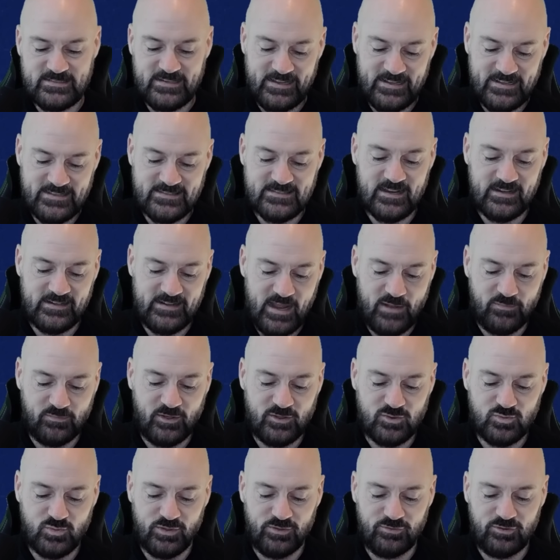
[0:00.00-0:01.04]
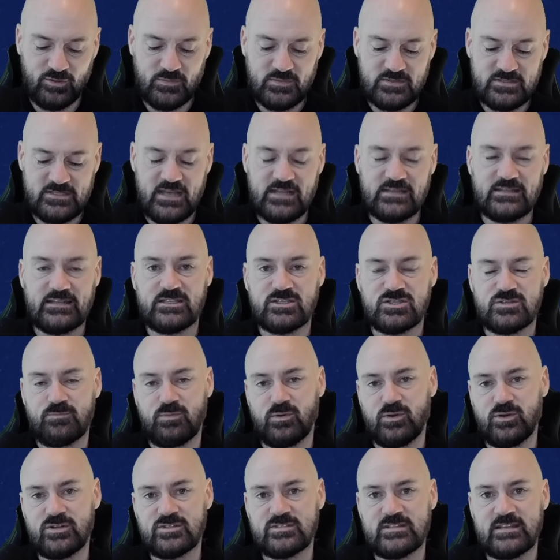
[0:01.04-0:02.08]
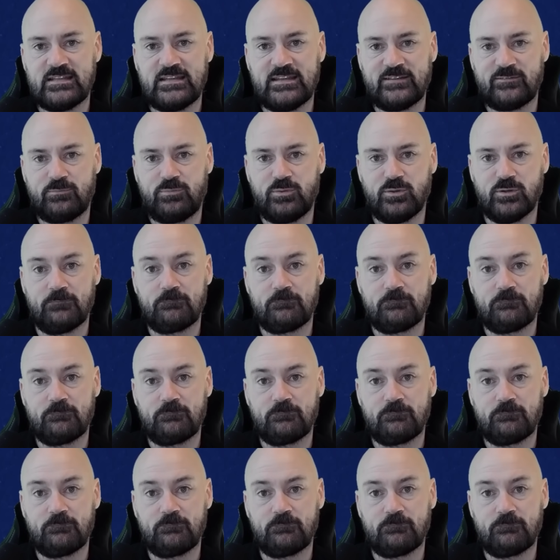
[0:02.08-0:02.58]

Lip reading: Leeds are named as one of them. Celtic, Spurs and Liverpool